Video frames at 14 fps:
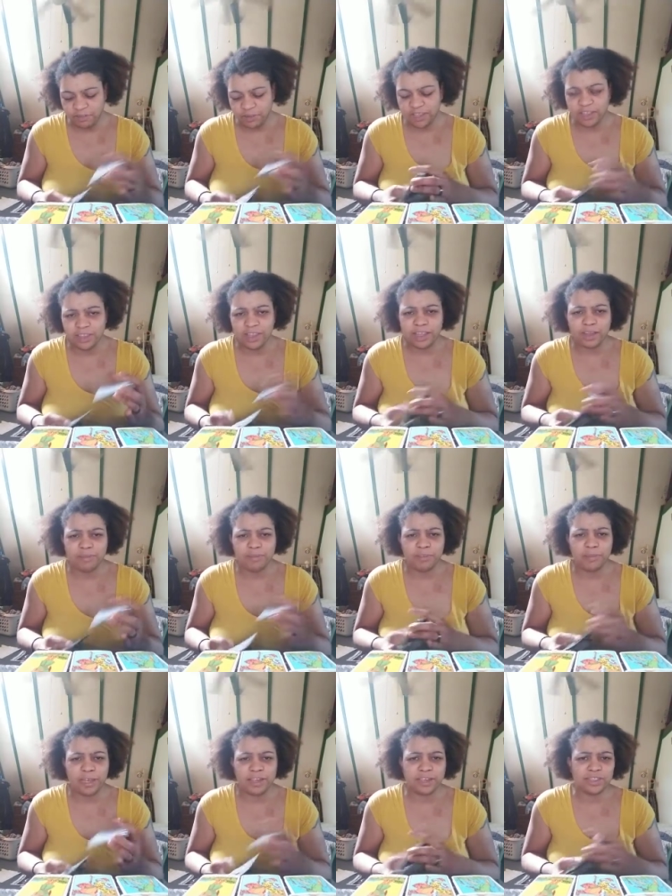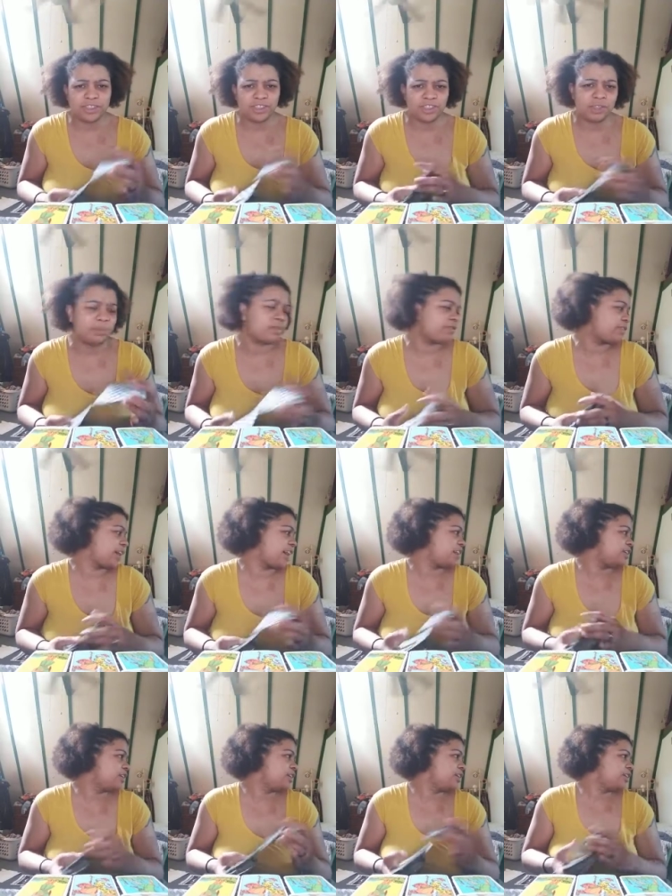But then, like, I'll feel bad because he's super fat.